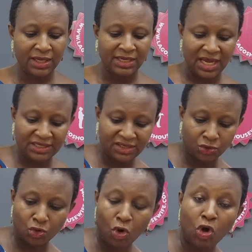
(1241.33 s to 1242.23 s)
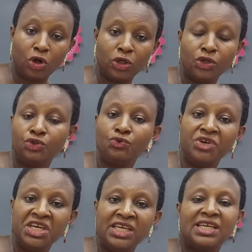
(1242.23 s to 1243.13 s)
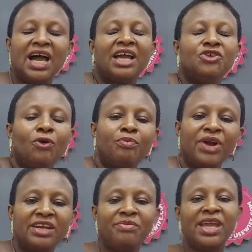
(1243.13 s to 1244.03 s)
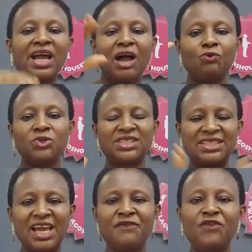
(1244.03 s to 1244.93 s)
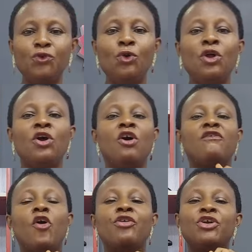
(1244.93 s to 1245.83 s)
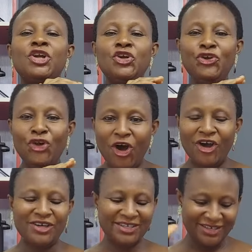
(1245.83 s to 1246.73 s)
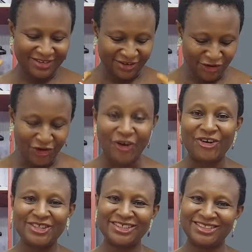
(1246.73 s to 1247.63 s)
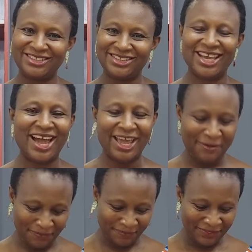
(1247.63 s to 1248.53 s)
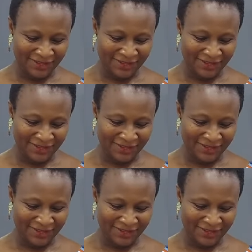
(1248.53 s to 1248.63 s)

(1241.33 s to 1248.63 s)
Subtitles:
That is all you need, and your bread maker will serve you for a long time.